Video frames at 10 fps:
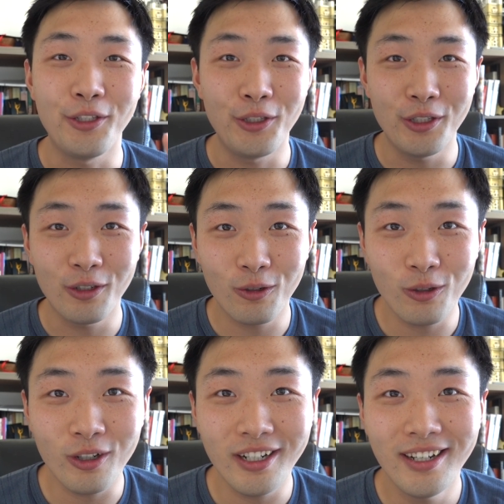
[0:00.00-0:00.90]

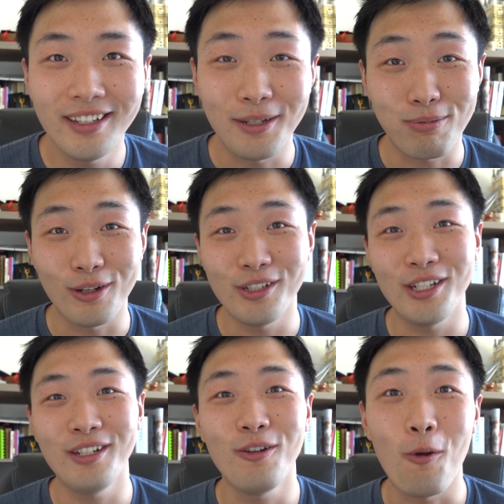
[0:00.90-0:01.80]
you're the
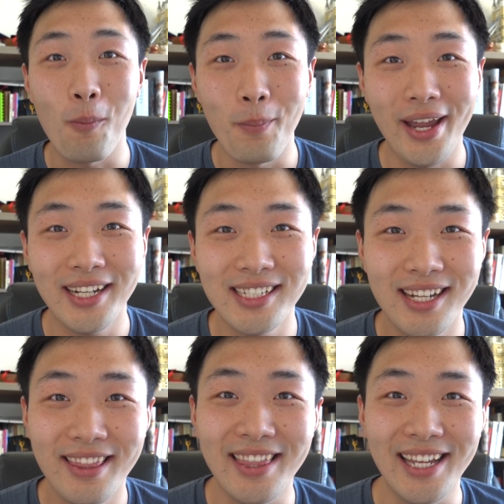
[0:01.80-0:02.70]
person who makes
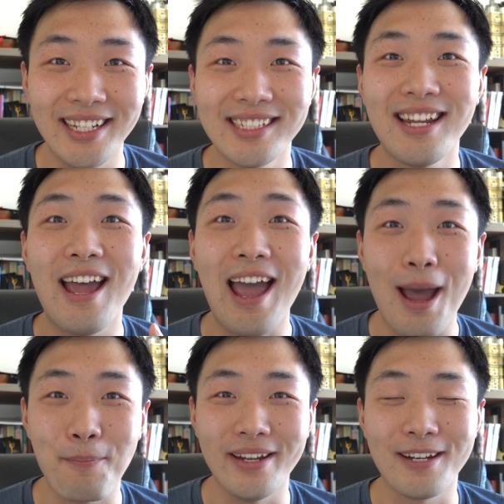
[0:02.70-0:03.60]
things
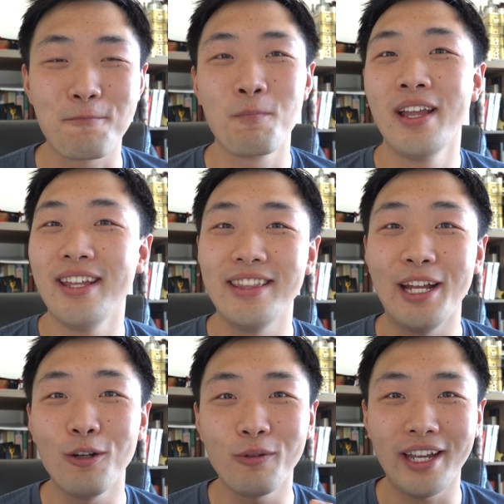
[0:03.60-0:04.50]
happen.
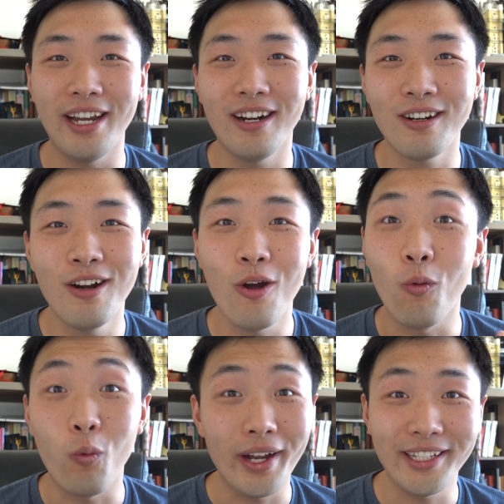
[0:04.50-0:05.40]
They don't care
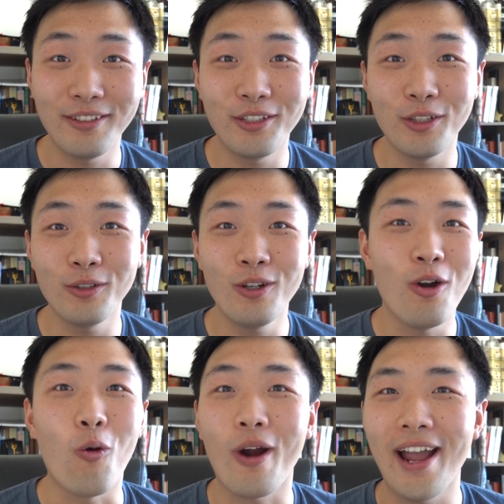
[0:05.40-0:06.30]
what you do
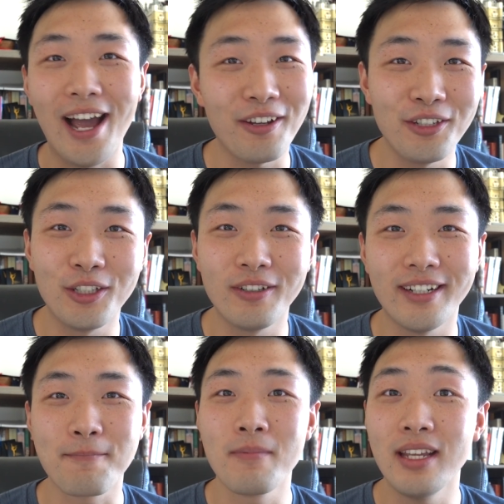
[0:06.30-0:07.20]
or how you do it.
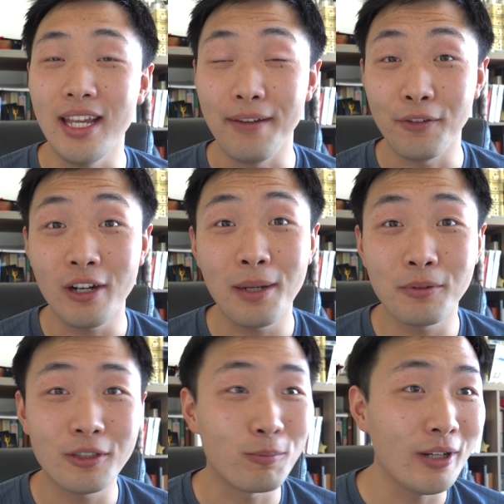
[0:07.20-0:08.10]
If you're
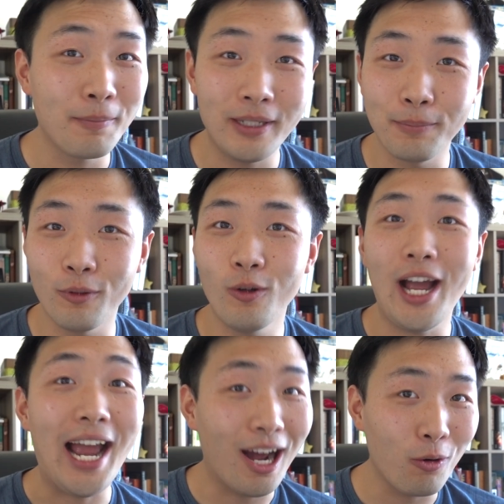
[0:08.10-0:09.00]
able to bring people
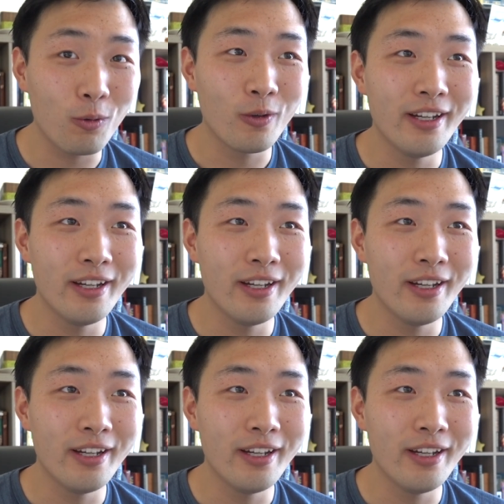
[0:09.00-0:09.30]
out,